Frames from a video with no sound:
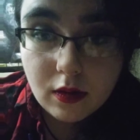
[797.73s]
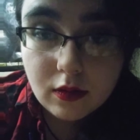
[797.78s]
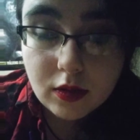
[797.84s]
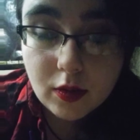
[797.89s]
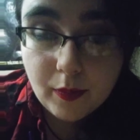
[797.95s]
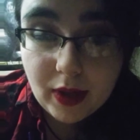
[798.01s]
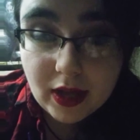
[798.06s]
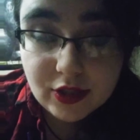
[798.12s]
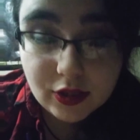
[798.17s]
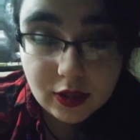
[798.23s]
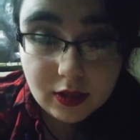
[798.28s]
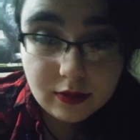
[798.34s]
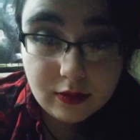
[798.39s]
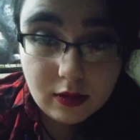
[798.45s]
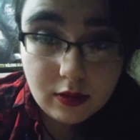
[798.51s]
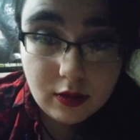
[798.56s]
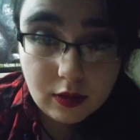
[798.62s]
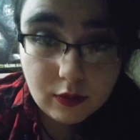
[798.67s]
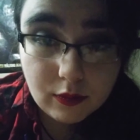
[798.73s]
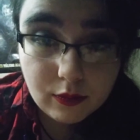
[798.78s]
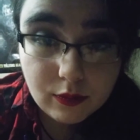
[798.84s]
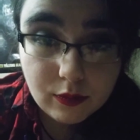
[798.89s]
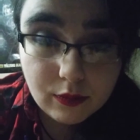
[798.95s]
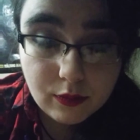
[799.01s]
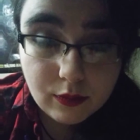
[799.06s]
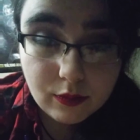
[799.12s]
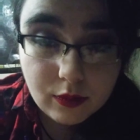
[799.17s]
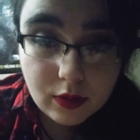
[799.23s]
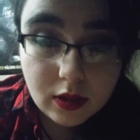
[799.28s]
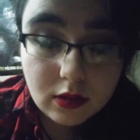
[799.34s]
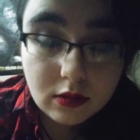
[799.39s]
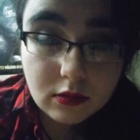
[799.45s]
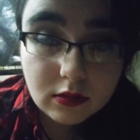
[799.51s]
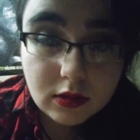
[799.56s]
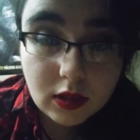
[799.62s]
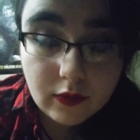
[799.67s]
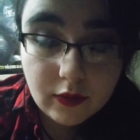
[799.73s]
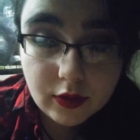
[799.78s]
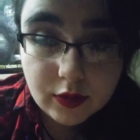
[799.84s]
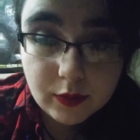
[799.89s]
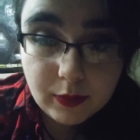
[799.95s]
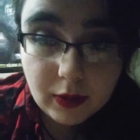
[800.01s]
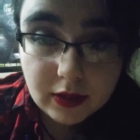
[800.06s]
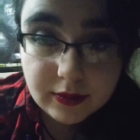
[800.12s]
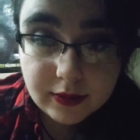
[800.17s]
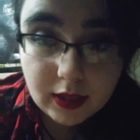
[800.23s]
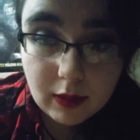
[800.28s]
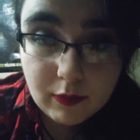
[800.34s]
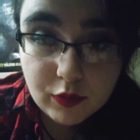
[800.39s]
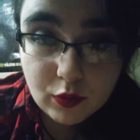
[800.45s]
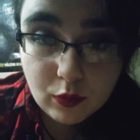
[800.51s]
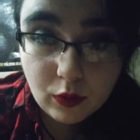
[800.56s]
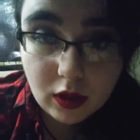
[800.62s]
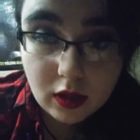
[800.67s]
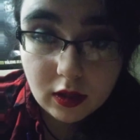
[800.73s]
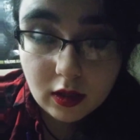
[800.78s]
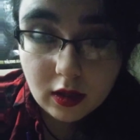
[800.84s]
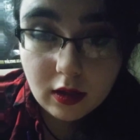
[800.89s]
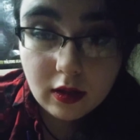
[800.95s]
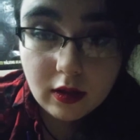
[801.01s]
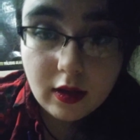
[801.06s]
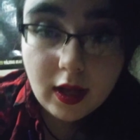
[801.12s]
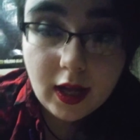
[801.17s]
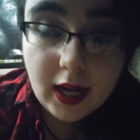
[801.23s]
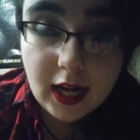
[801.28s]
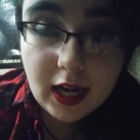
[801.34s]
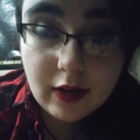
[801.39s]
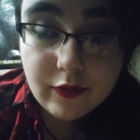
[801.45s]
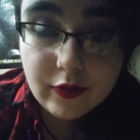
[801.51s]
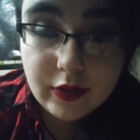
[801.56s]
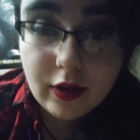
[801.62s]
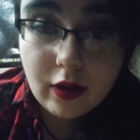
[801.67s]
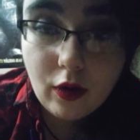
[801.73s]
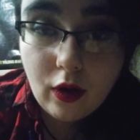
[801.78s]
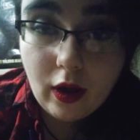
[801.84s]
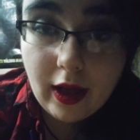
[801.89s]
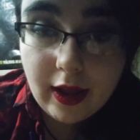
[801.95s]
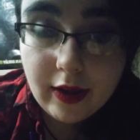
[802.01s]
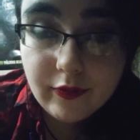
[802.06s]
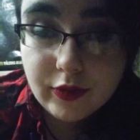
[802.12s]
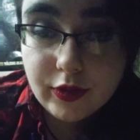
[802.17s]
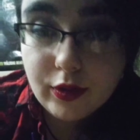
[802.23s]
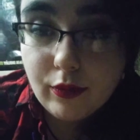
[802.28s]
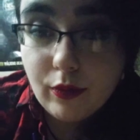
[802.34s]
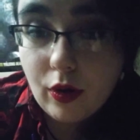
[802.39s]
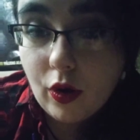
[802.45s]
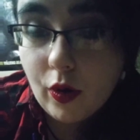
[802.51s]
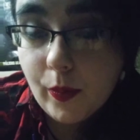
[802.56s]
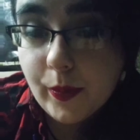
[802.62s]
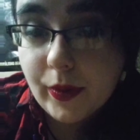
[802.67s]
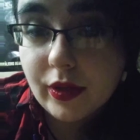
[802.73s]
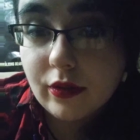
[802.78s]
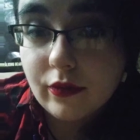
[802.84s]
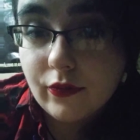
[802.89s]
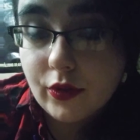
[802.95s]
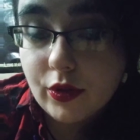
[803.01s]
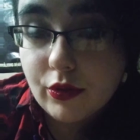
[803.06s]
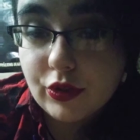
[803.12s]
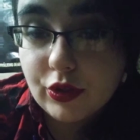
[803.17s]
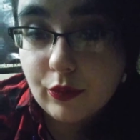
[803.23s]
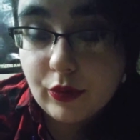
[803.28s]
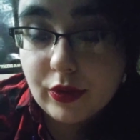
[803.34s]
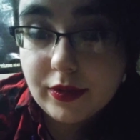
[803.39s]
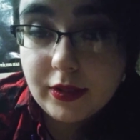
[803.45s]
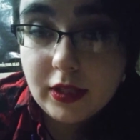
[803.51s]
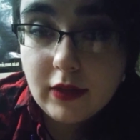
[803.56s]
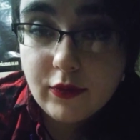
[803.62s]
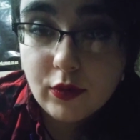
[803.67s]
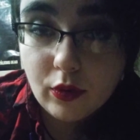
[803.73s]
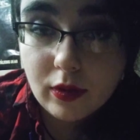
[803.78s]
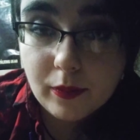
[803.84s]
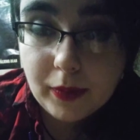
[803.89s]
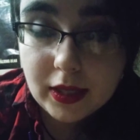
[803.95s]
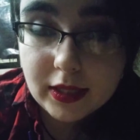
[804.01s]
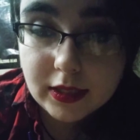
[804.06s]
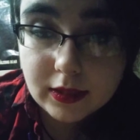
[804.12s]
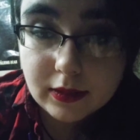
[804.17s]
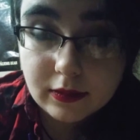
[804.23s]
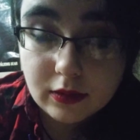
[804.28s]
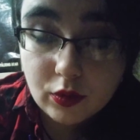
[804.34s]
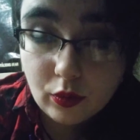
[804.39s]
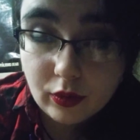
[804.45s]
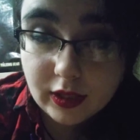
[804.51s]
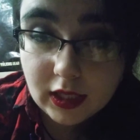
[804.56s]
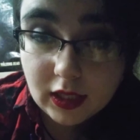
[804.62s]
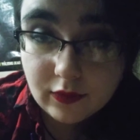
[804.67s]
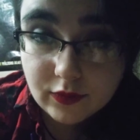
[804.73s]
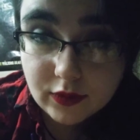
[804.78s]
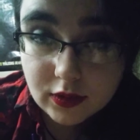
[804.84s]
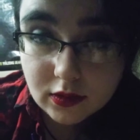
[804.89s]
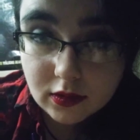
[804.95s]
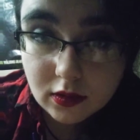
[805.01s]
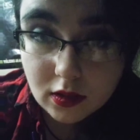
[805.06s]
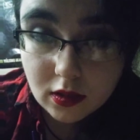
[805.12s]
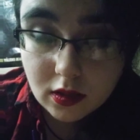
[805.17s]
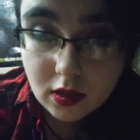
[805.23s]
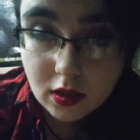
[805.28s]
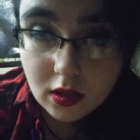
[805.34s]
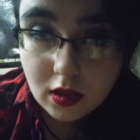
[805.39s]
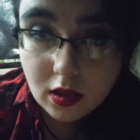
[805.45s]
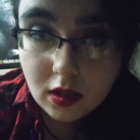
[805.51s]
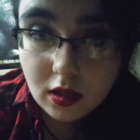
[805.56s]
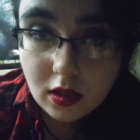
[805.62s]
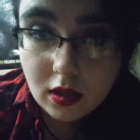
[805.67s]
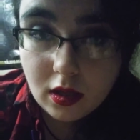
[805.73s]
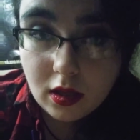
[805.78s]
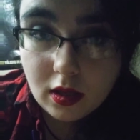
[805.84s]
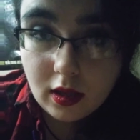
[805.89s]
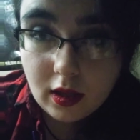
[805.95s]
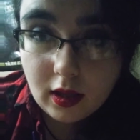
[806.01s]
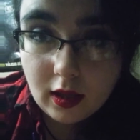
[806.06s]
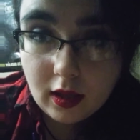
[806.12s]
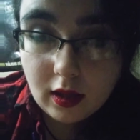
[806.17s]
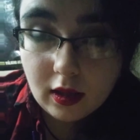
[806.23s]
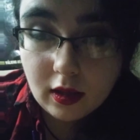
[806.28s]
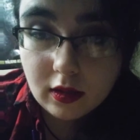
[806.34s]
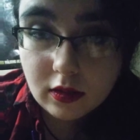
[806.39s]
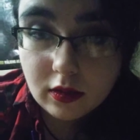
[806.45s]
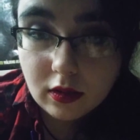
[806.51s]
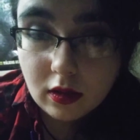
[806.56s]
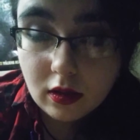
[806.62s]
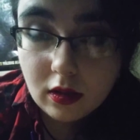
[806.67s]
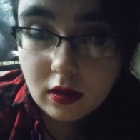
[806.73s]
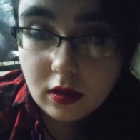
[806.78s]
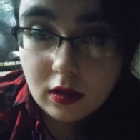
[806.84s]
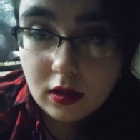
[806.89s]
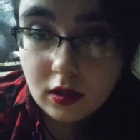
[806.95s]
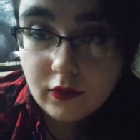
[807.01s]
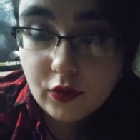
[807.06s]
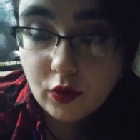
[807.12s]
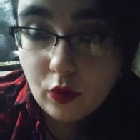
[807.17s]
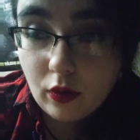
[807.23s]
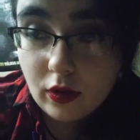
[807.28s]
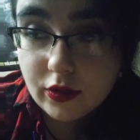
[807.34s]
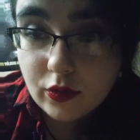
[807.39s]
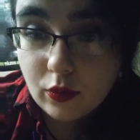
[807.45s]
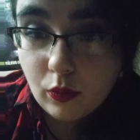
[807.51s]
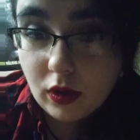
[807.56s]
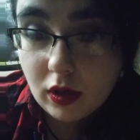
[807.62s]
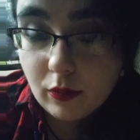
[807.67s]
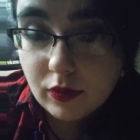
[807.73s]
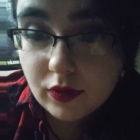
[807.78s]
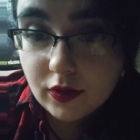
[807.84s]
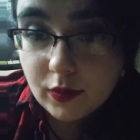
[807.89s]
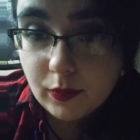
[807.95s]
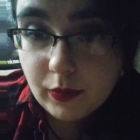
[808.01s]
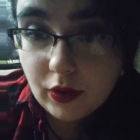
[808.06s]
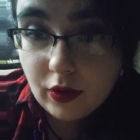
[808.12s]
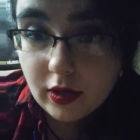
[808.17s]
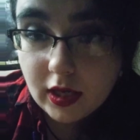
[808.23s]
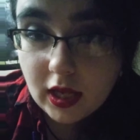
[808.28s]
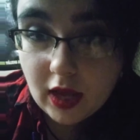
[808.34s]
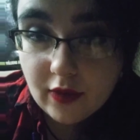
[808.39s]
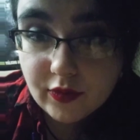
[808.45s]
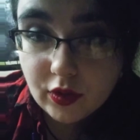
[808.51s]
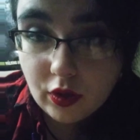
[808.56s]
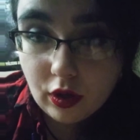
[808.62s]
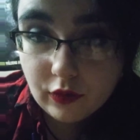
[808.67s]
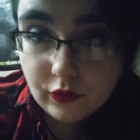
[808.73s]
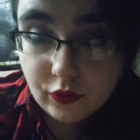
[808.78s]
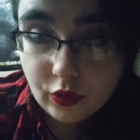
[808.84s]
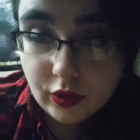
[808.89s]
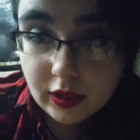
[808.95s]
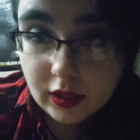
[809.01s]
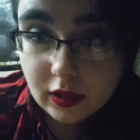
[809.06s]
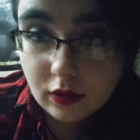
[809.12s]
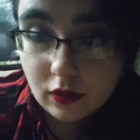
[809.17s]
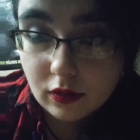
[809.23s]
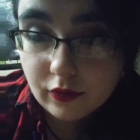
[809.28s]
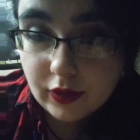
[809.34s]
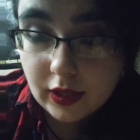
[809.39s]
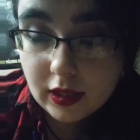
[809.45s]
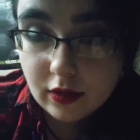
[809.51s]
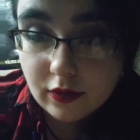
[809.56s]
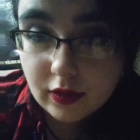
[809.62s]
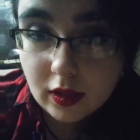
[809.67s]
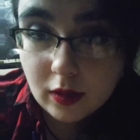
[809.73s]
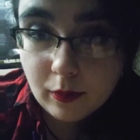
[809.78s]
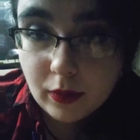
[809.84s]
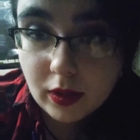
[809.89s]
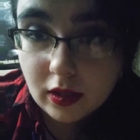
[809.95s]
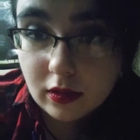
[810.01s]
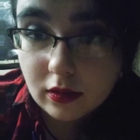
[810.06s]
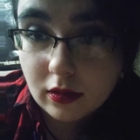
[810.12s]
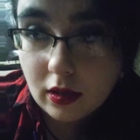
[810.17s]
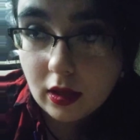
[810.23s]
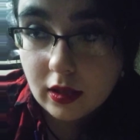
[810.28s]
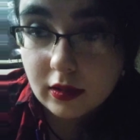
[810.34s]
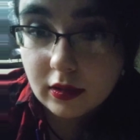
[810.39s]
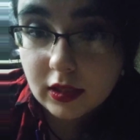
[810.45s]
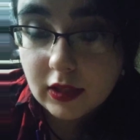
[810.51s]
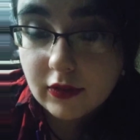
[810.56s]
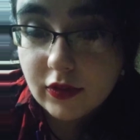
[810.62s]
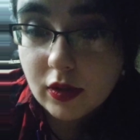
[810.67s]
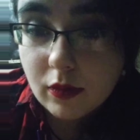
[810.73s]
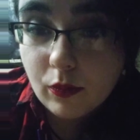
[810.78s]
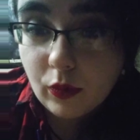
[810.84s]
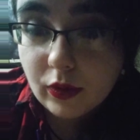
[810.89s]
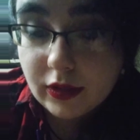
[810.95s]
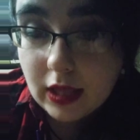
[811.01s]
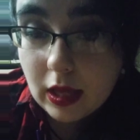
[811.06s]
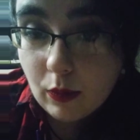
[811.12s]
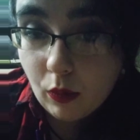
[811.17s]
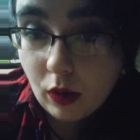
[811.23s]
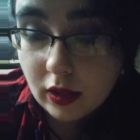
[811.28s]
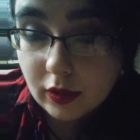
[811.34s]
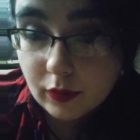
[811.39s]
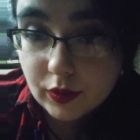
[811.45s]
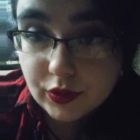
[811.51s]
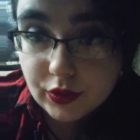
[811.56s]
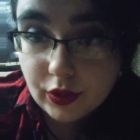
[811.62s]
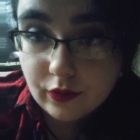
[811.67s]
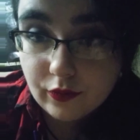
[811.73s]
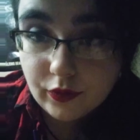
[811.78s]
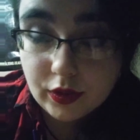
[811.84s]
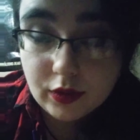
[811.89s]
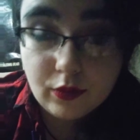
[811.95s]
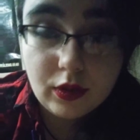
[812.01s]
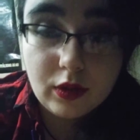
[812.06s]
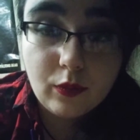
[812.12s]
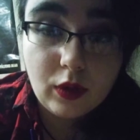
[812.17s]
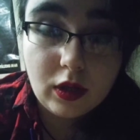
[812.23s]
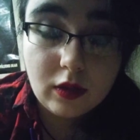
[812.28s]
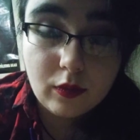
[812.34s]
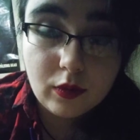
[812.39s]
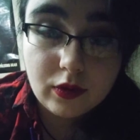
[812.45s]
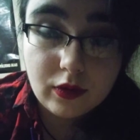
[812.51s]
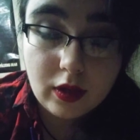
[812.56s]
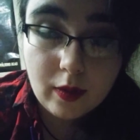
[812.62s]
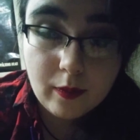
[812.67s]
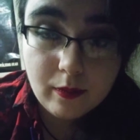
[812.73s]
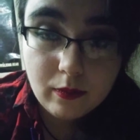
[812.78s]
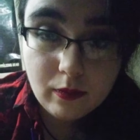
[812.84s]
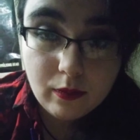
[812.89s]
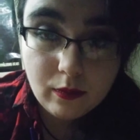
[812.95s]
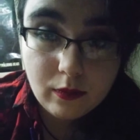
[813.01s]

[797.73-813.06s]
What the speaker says: The magic is in you. Give your spells time to work. Have an avenue open for you to receive your abundance and your gifts. And if you're going to work with a spirit, have an offering or thank them and give them what they want in return for doing work with them.